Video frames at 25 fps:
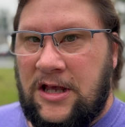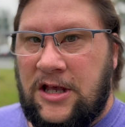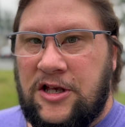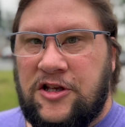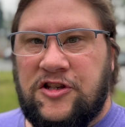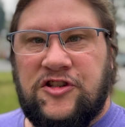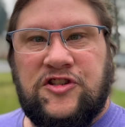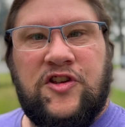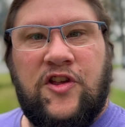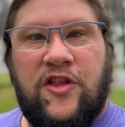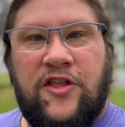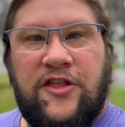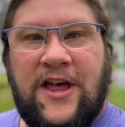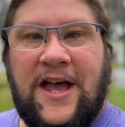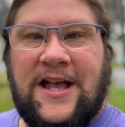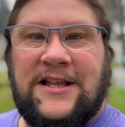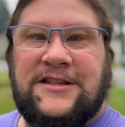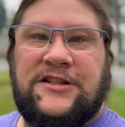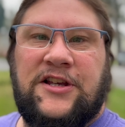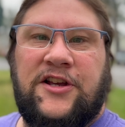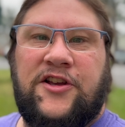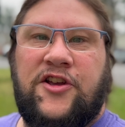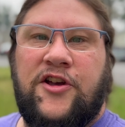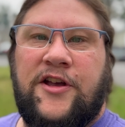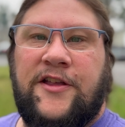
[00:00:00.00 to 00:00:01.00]
So
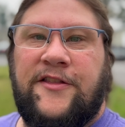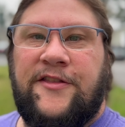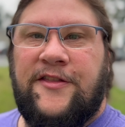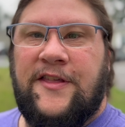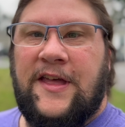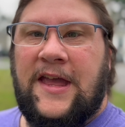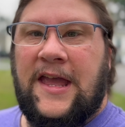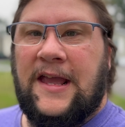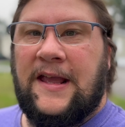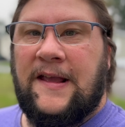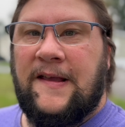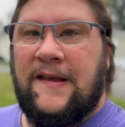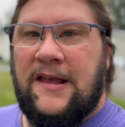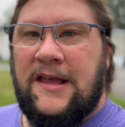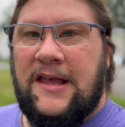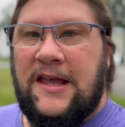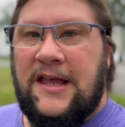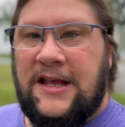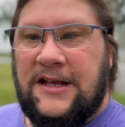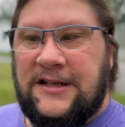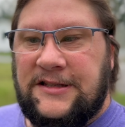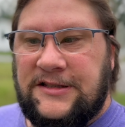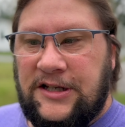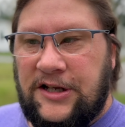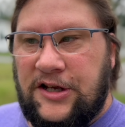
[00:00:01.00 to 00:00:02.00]
that's a good thing.
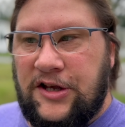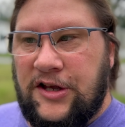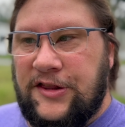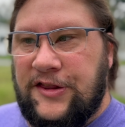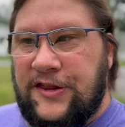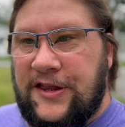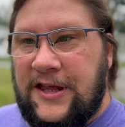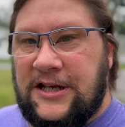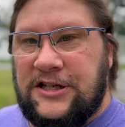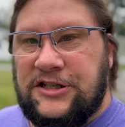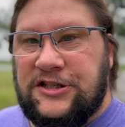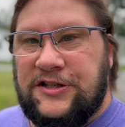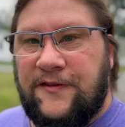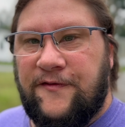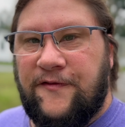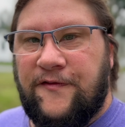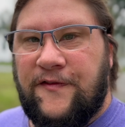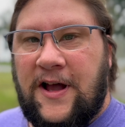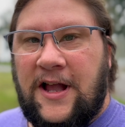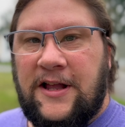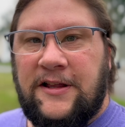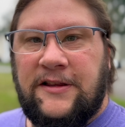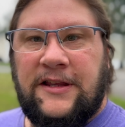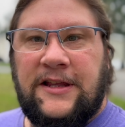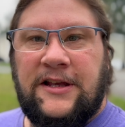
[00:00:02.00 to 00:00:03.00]
It's a good thing she
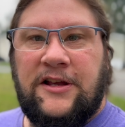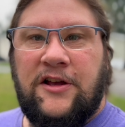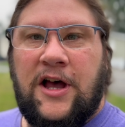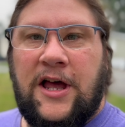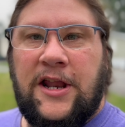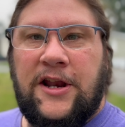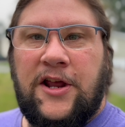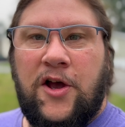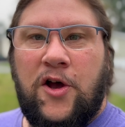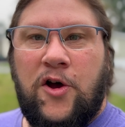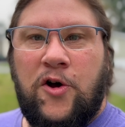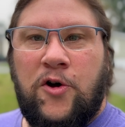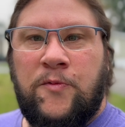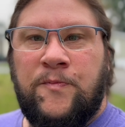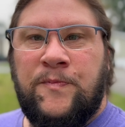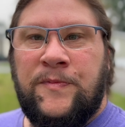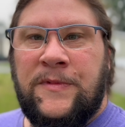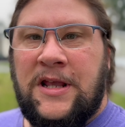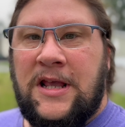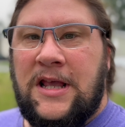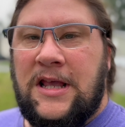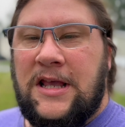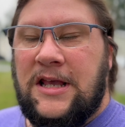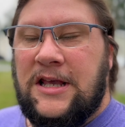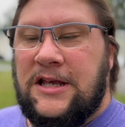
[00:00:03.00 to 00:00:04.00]
finally got home.
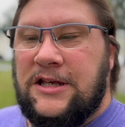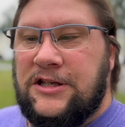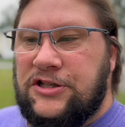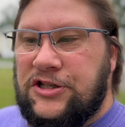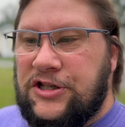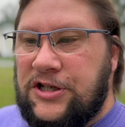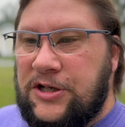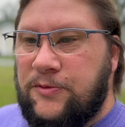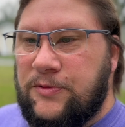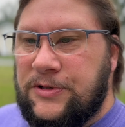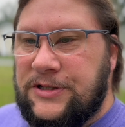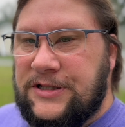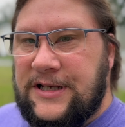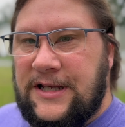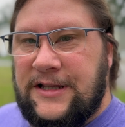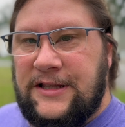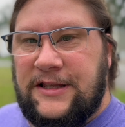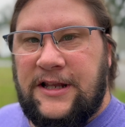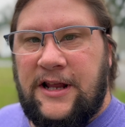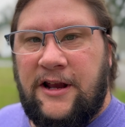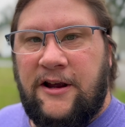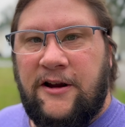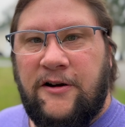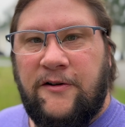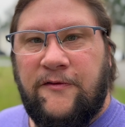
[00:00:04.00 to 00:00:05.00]
She was in
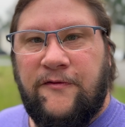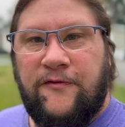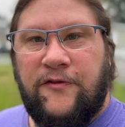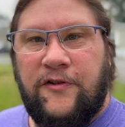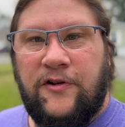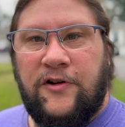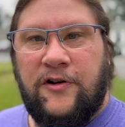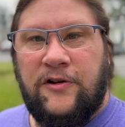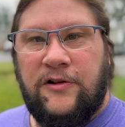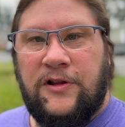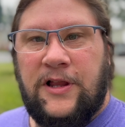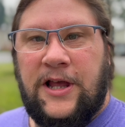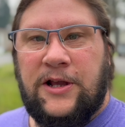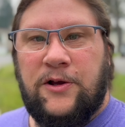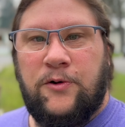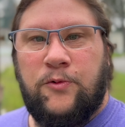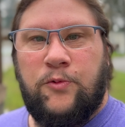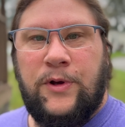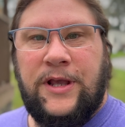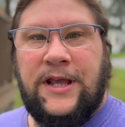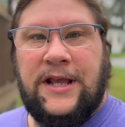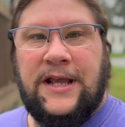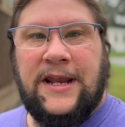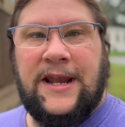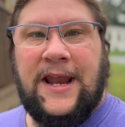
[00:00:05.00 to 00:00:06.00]
there for like a
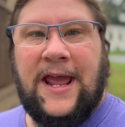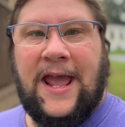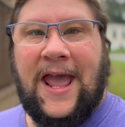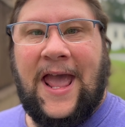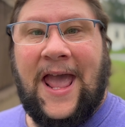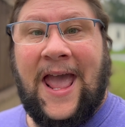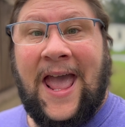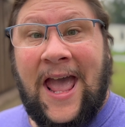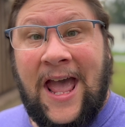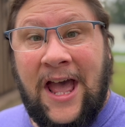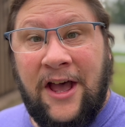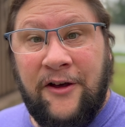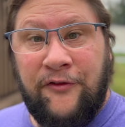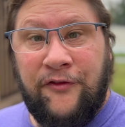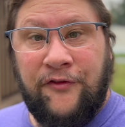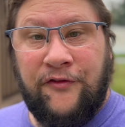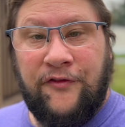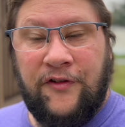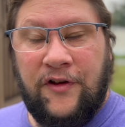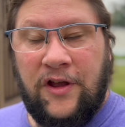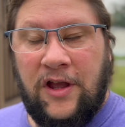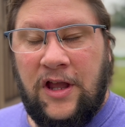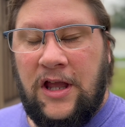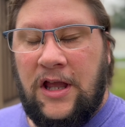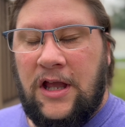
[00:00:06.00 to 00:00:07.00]
week and a
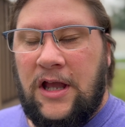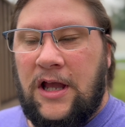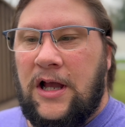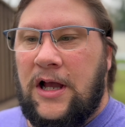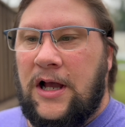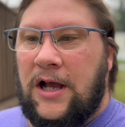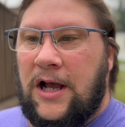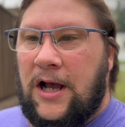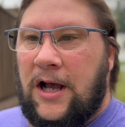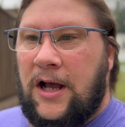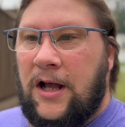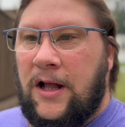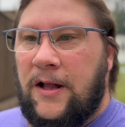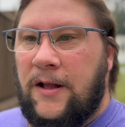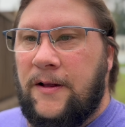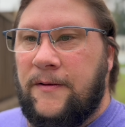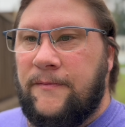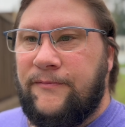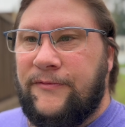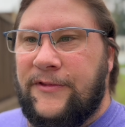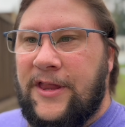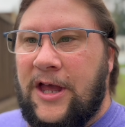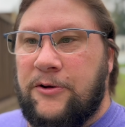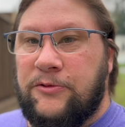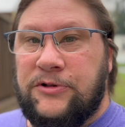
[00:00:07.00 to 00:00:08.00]
half.
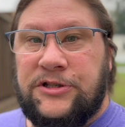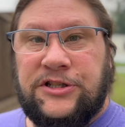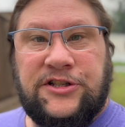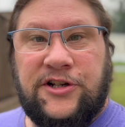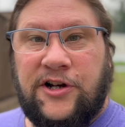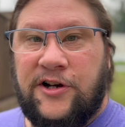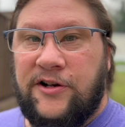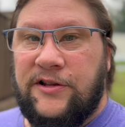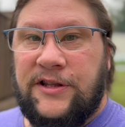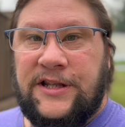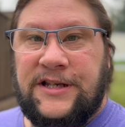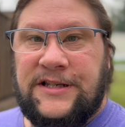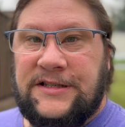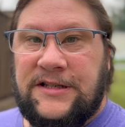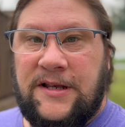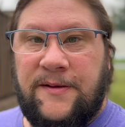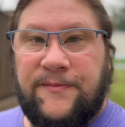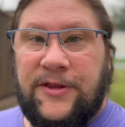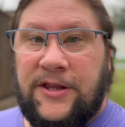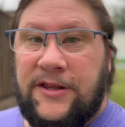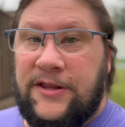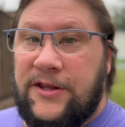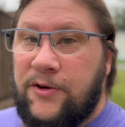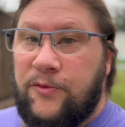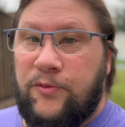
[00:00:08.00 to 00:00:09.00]
Um, that was certainly
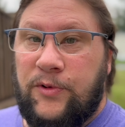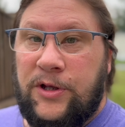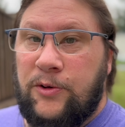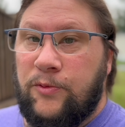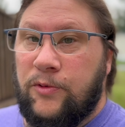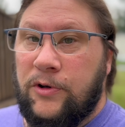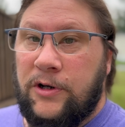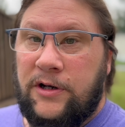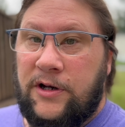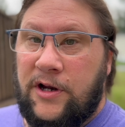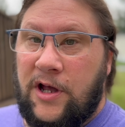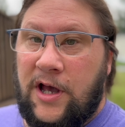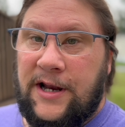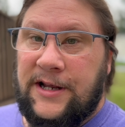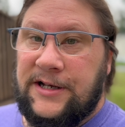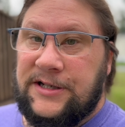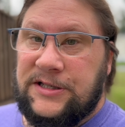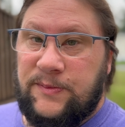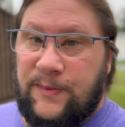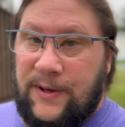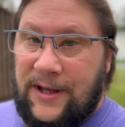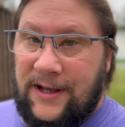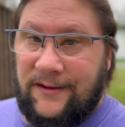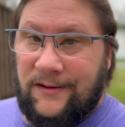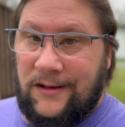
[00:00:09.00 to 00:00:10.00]
something that we were not
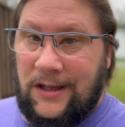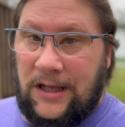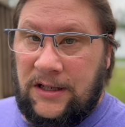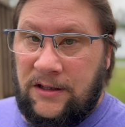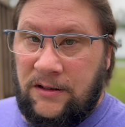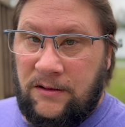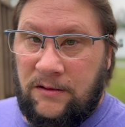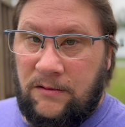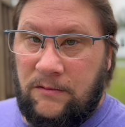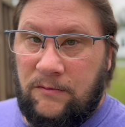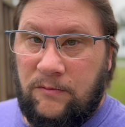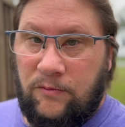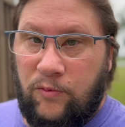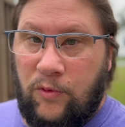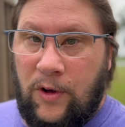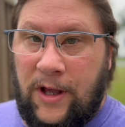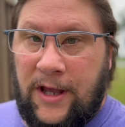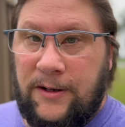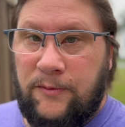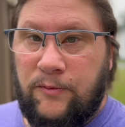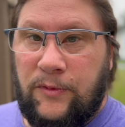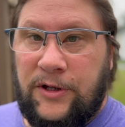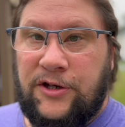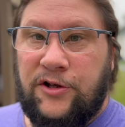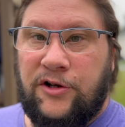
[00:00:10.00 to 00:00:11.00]
expecting
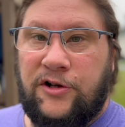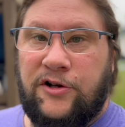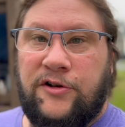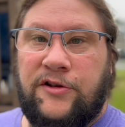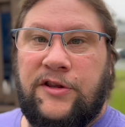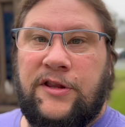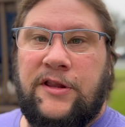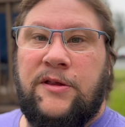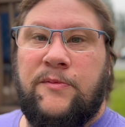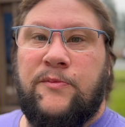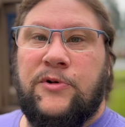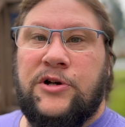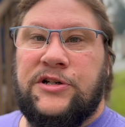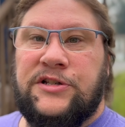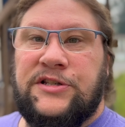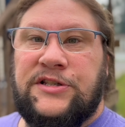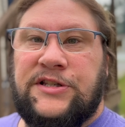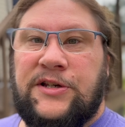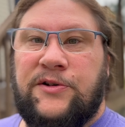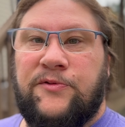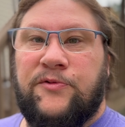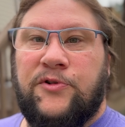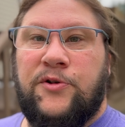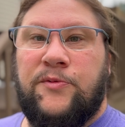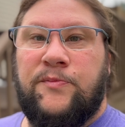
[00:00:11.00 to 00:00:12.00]
when we took her to the
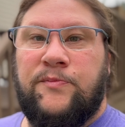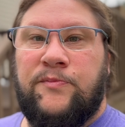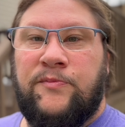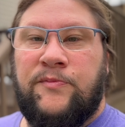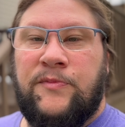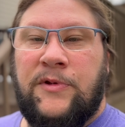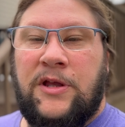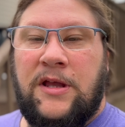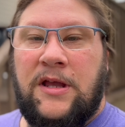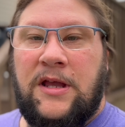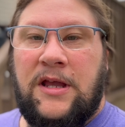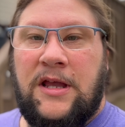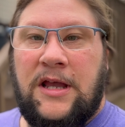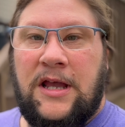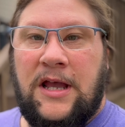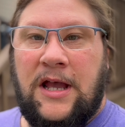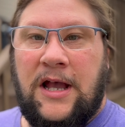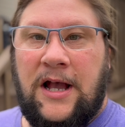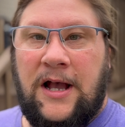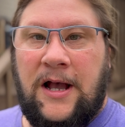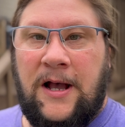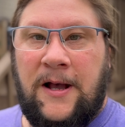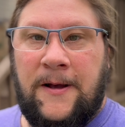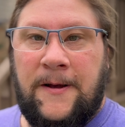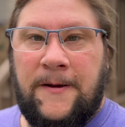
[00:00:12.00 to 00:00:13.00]
emergency room
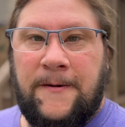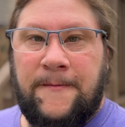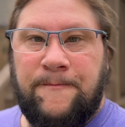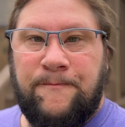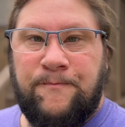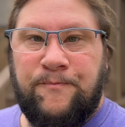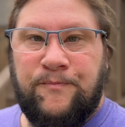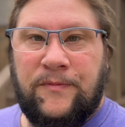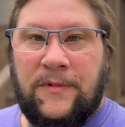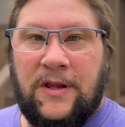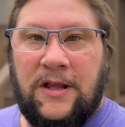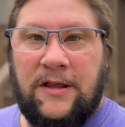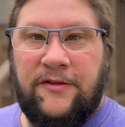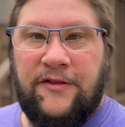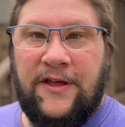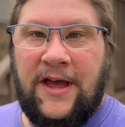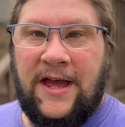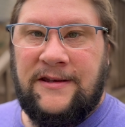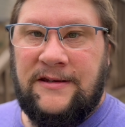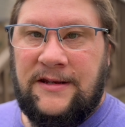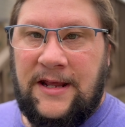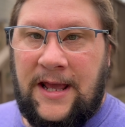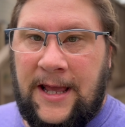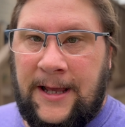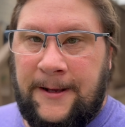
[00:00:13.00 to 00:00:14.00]
um,
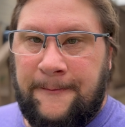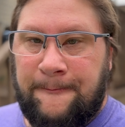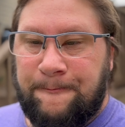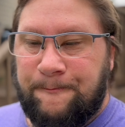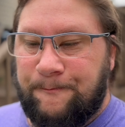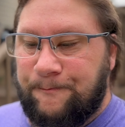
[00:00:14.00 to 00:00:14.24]
that day.